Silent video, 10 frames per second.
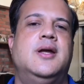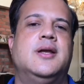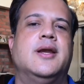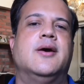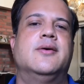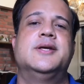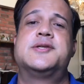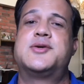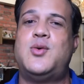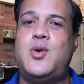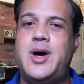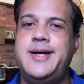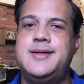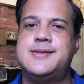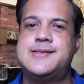Now it's
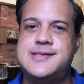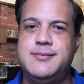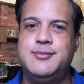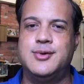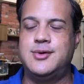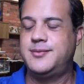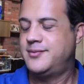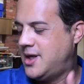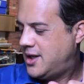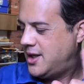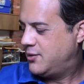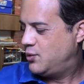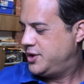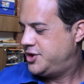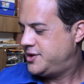quite simple, and
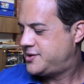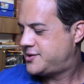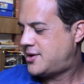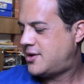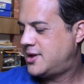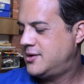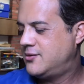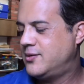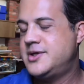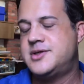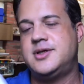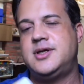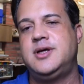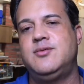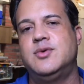we just started
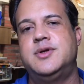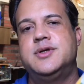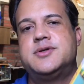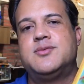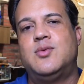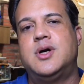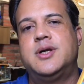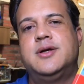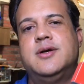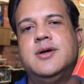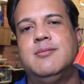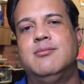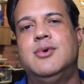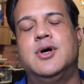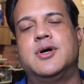recently with this one
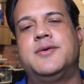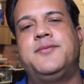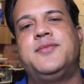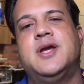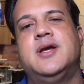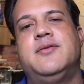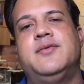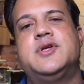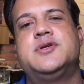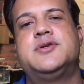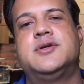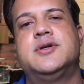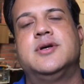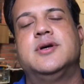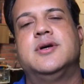book. This is
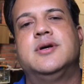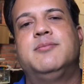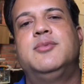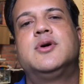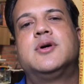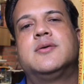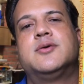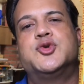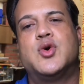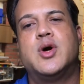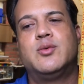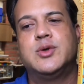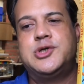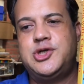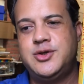a book, Drawing
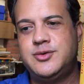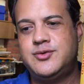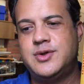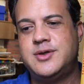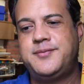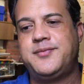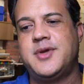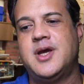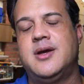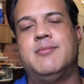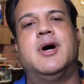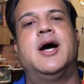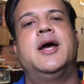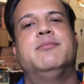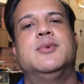with Children
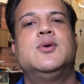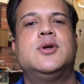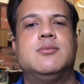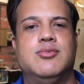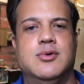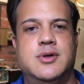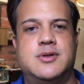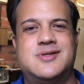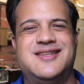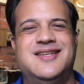by Mona Brooks.